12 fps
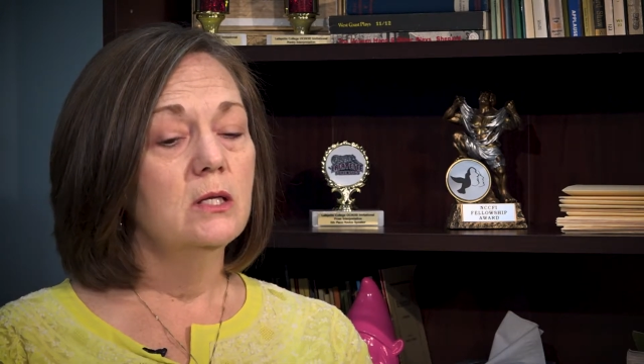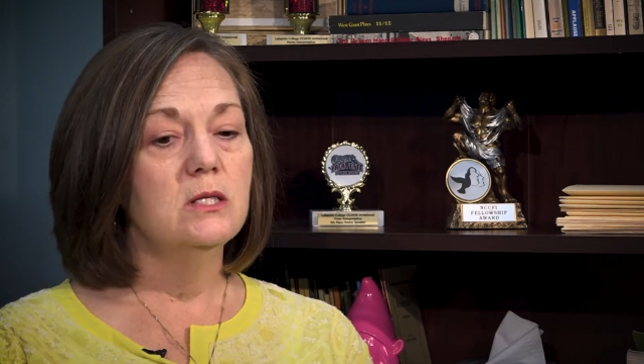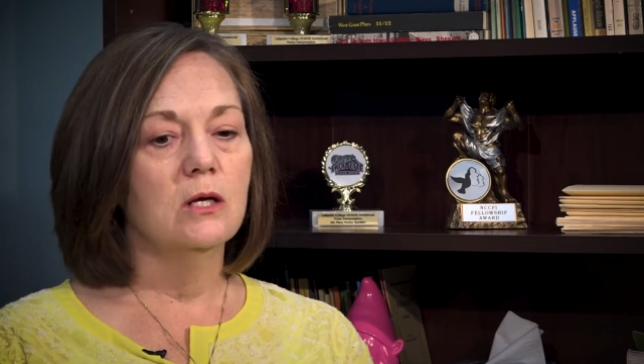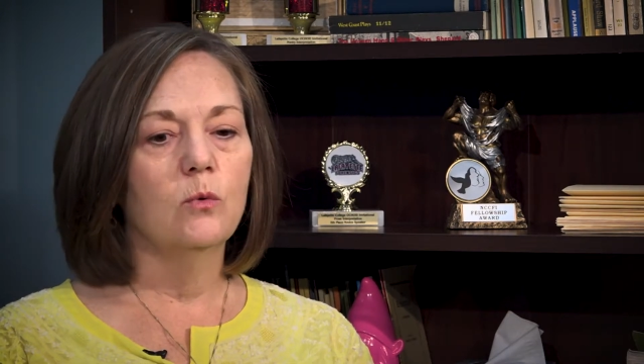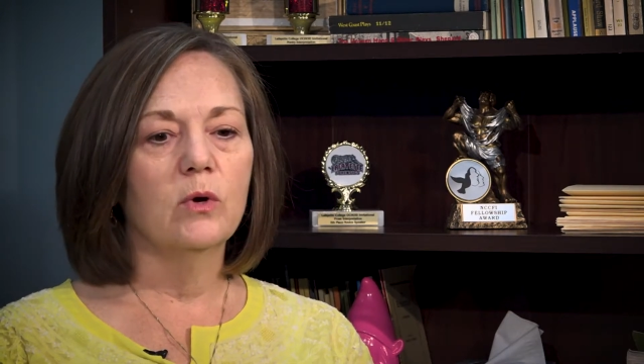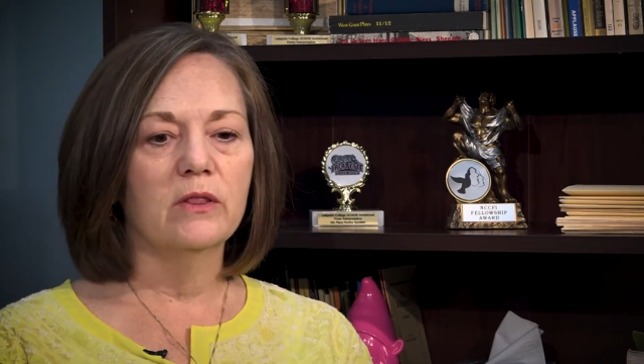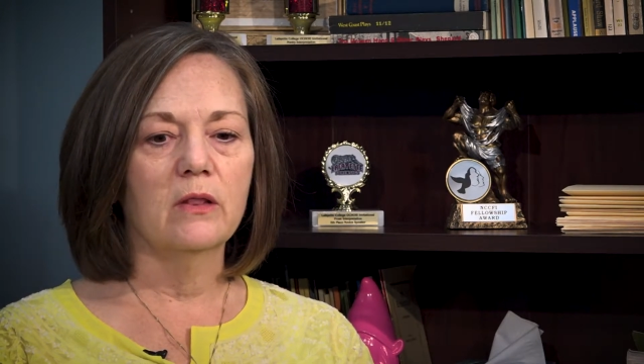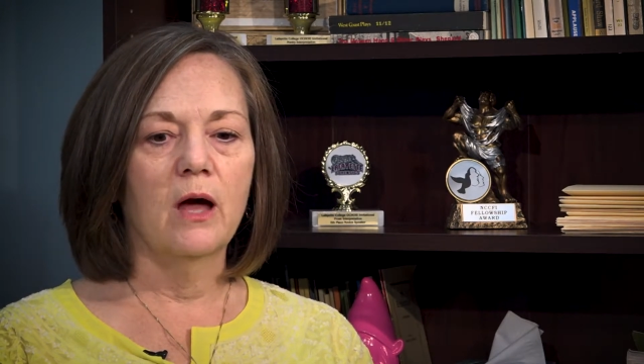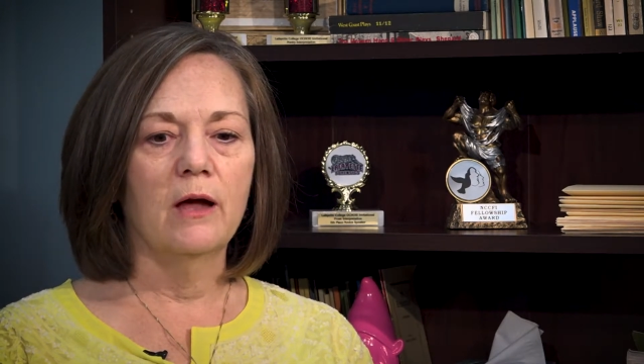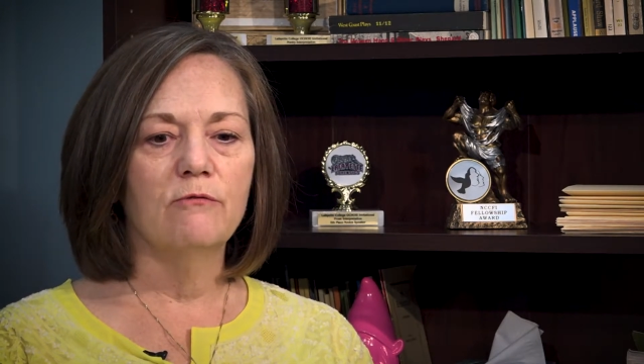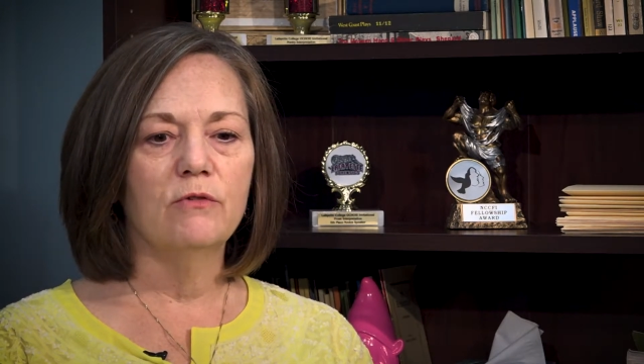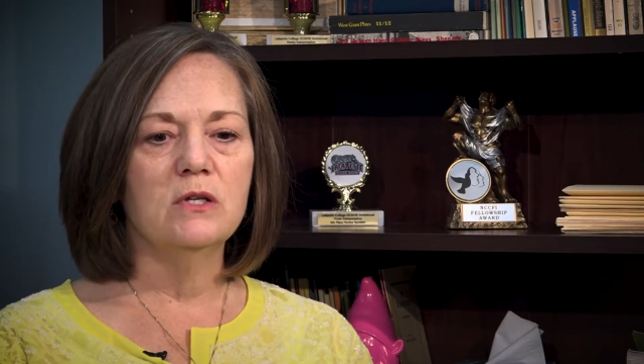deal with
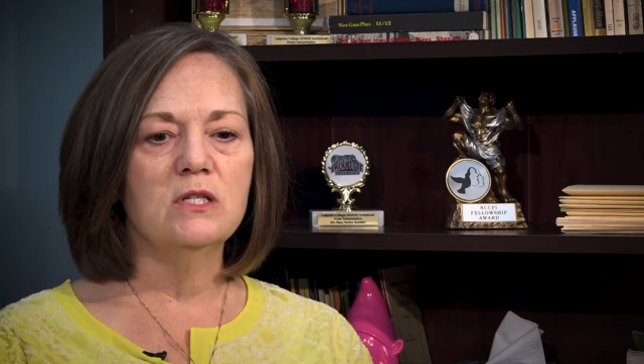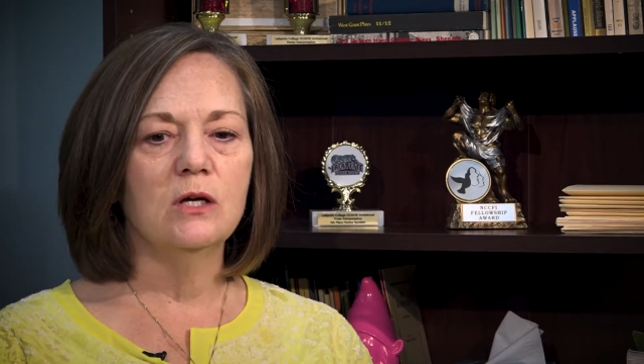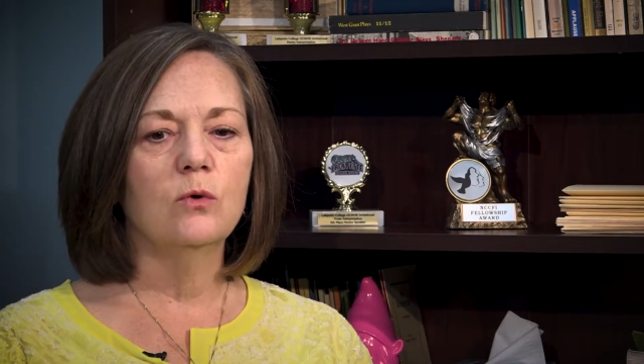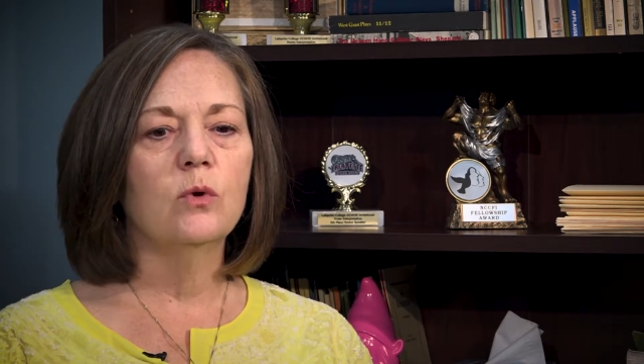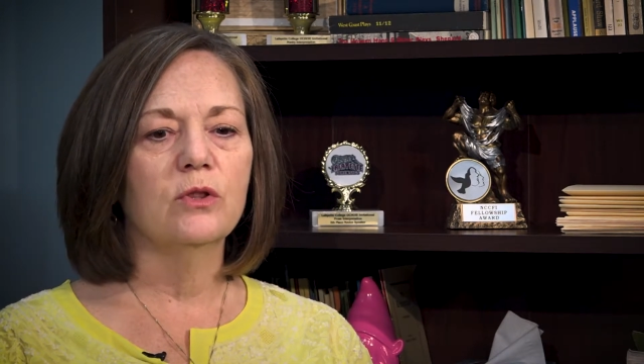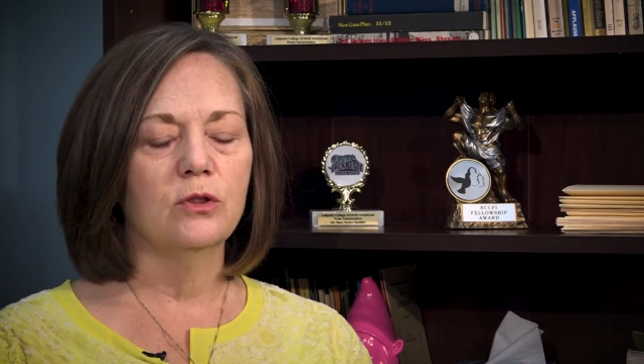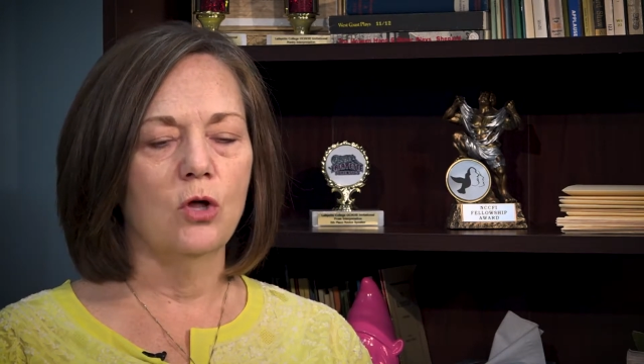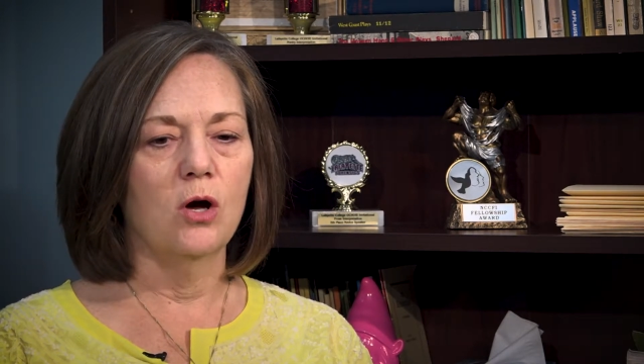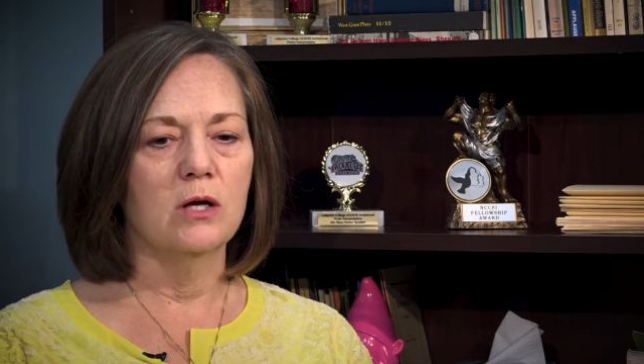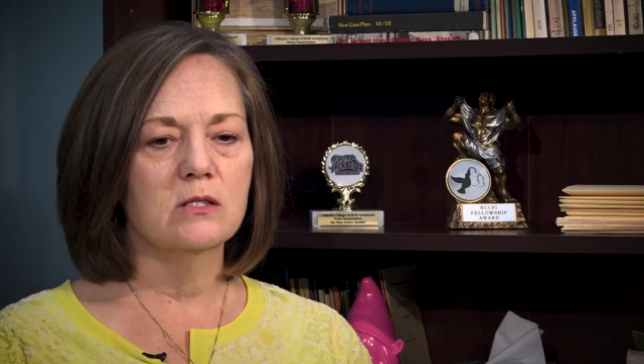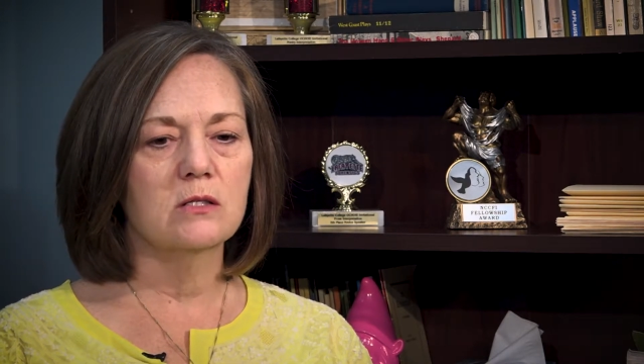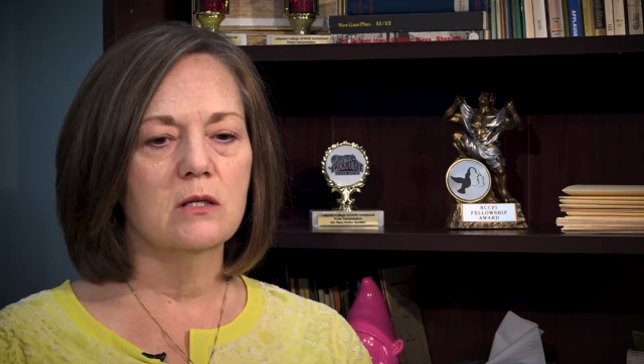life and deal with
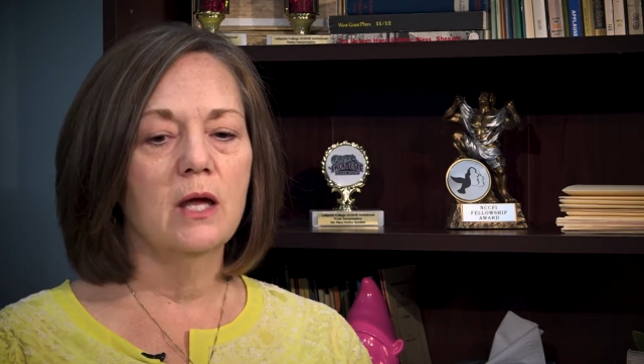loss.